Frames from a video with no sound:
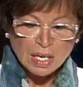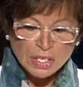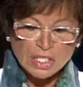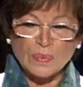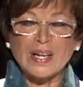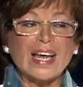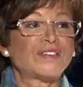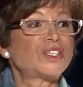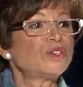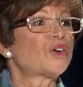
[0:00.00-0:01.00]
So we have
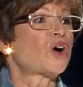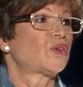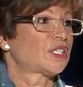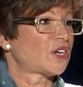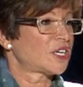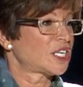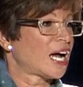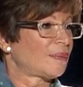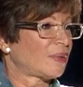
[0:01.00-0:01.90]
two goals in our time